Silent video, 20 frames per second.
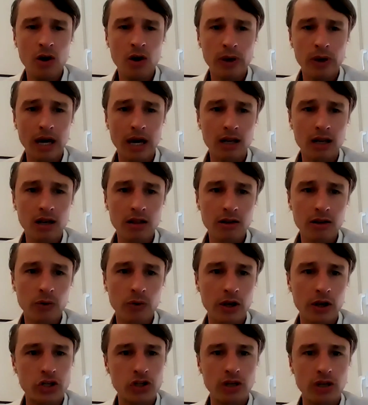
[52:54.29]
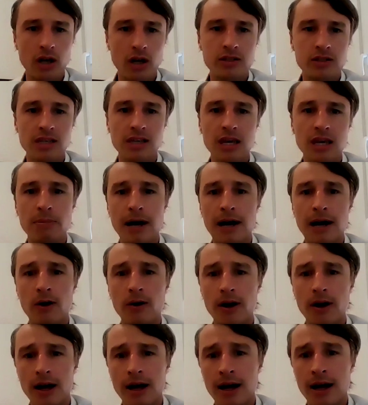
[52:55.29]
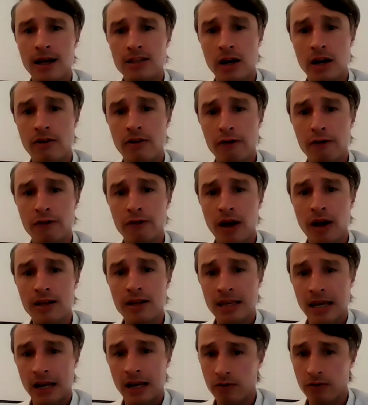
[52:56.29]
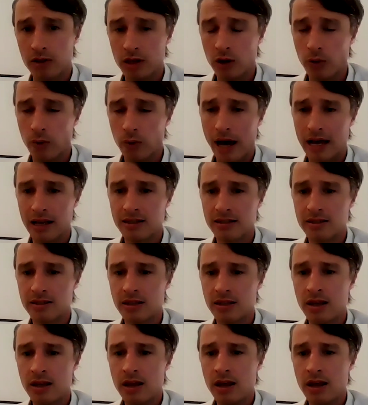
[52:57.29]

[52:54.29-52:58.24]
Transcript: We had another question asking about direct flights out of the US.